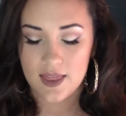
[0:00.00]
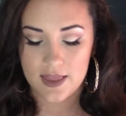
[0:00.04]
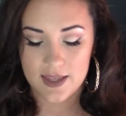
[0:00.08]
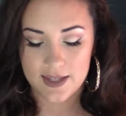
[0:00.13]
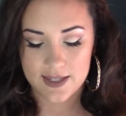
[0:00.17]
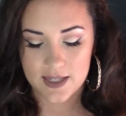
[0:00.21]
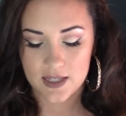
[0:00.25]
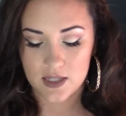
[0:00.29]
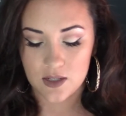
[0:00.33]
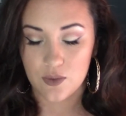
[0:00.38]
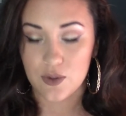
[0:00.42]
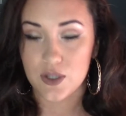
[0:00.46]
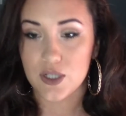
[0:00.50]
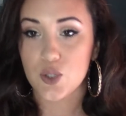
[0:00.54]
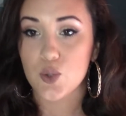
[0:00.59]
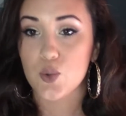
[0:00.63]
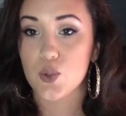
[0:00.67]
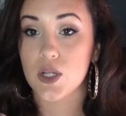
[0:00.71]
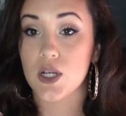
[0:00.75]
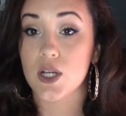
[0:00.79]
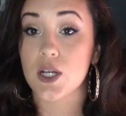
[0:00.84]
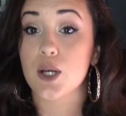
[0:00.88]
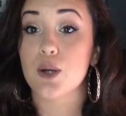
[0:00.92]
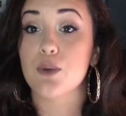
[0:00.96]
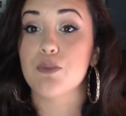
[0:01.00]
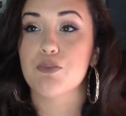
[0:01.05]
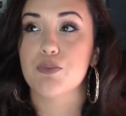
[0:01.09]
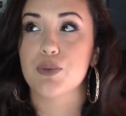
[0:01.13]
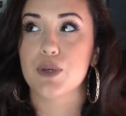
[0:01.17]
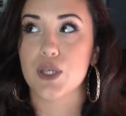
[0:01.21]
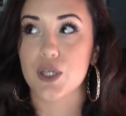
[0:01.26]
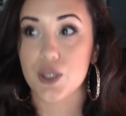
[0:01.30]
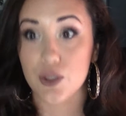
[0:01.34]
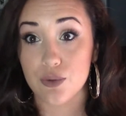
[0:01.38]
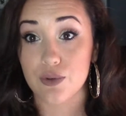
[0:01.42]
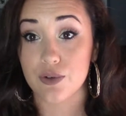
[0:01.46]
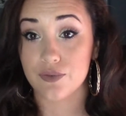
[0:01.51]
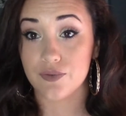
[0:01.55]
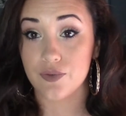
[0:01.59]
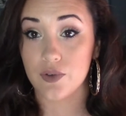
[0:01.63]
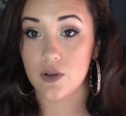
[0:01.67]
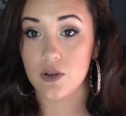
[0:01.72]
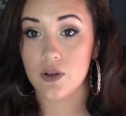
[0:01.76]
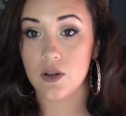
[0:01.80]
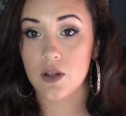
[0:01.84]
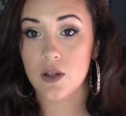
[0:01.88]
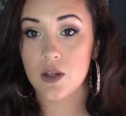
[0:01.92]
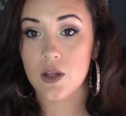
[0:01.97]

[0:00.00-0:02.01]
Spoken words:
this is going to look beautiful